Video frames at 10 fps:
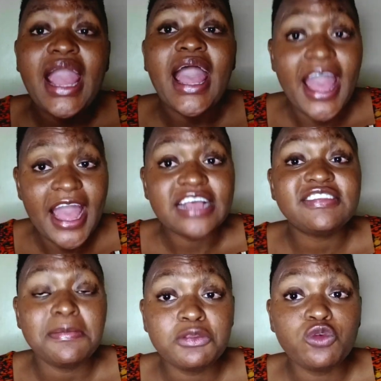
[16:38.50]
Ah,
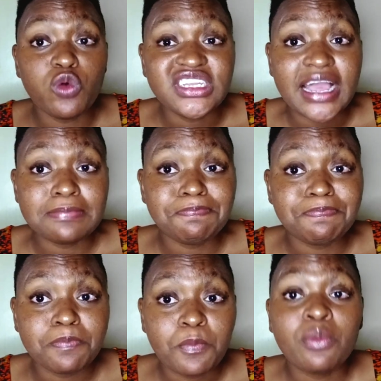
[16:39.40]
sips water.
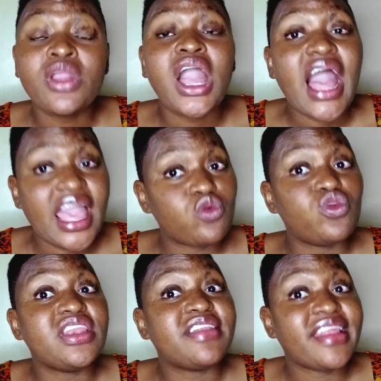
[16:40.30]
I
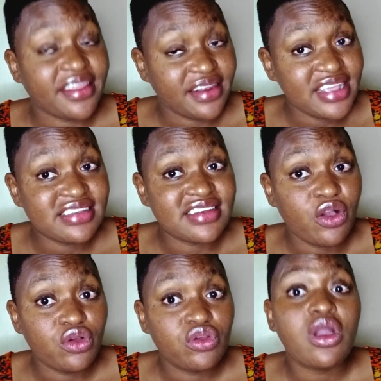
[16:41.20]
would right
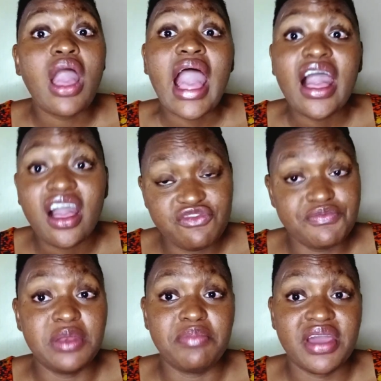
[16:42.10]
now have
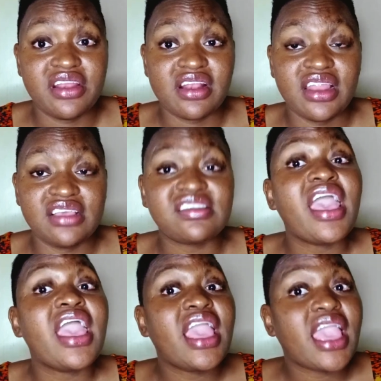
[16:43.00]
been parentless
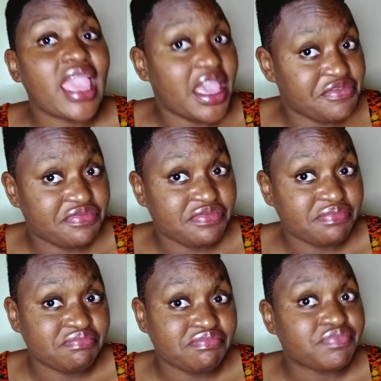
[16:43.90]
if
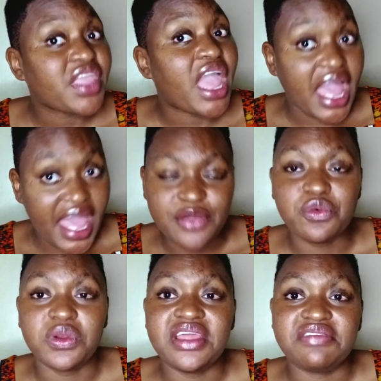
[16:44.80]
I
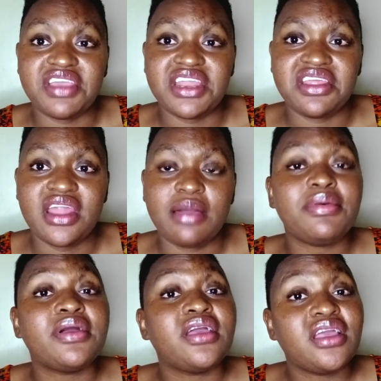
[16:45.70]
would have ended up
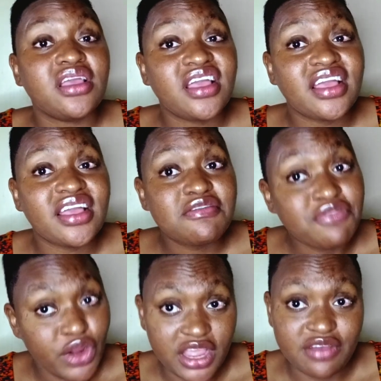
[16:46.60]

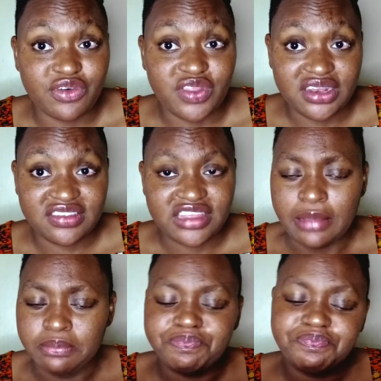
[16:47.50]
falling for that scam.